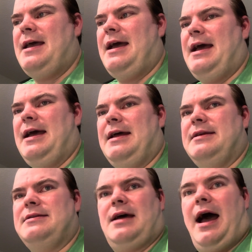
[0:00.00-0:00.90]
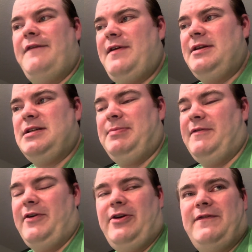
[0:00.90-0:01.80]
and I found it to be
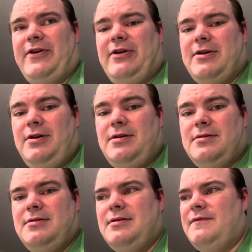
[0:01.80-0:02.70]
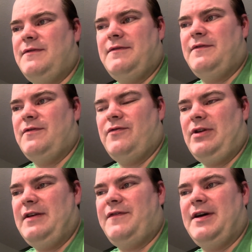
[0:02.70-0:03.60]
very, very good,
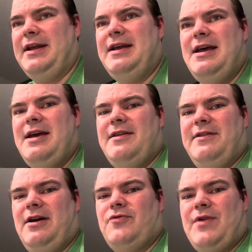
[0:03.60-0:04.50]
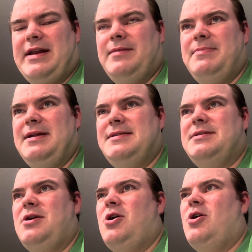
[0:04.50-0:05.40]
really funny. The unrated
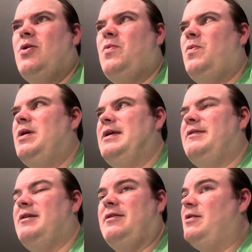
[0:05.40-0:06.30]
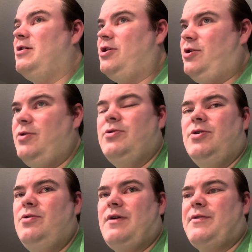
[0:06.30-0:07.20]
bits, it, you
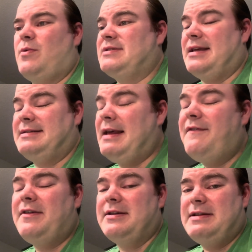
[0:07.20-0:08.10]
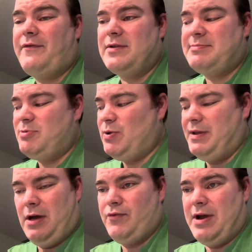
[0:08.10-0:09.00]
knew that there was a definite difference between
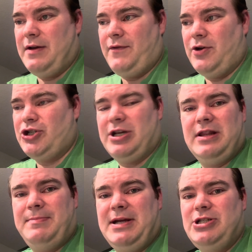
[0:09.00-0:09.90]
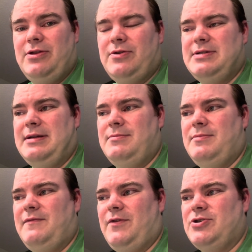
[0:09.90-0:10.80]
the unrated version and the
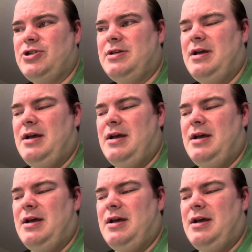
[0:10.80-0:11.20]
PG-13 version.